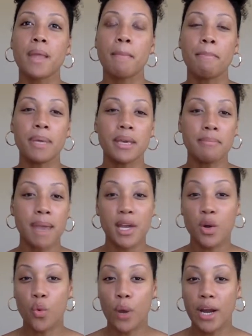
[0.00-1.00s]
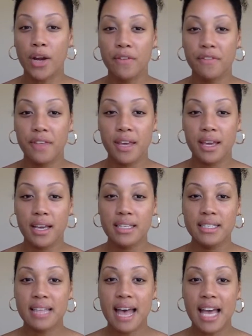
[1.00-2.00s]
be made aware of
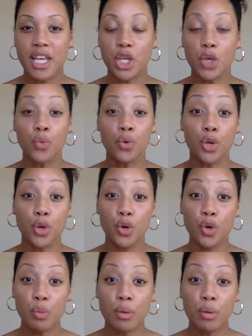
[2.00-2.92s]
things that you knew,